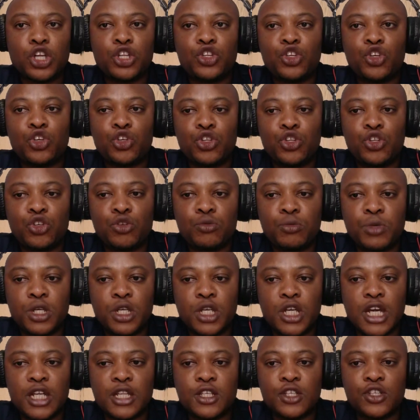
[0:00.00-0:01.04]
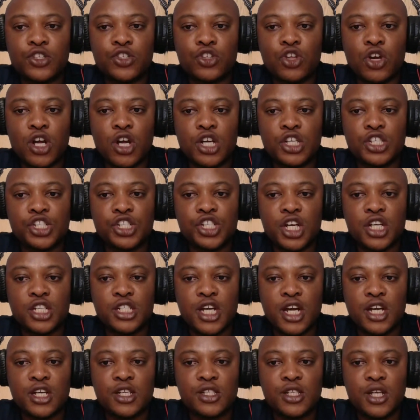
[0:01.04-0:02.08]
Do you mean getting stock and shares,
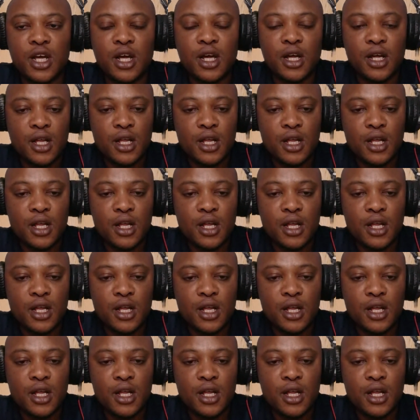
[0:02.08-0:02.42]
ISA?